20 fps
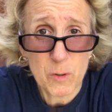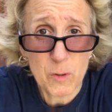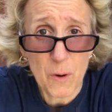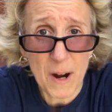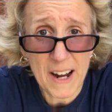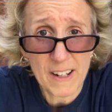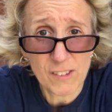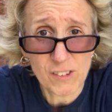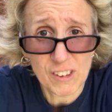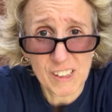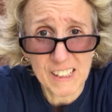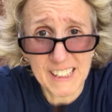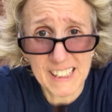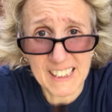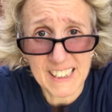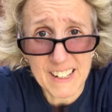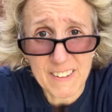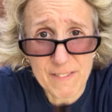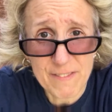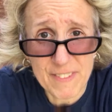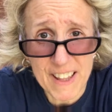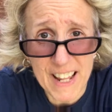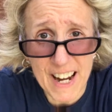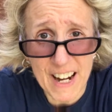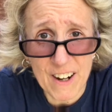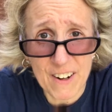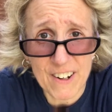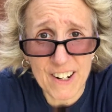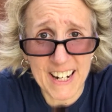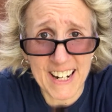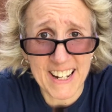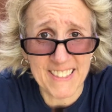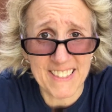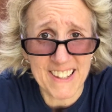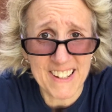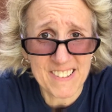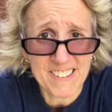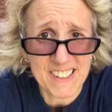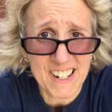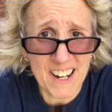who actually lived there in
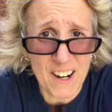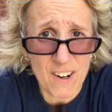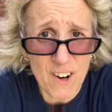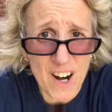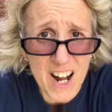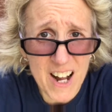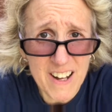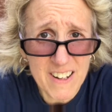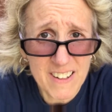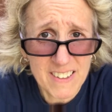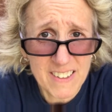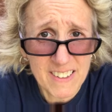this era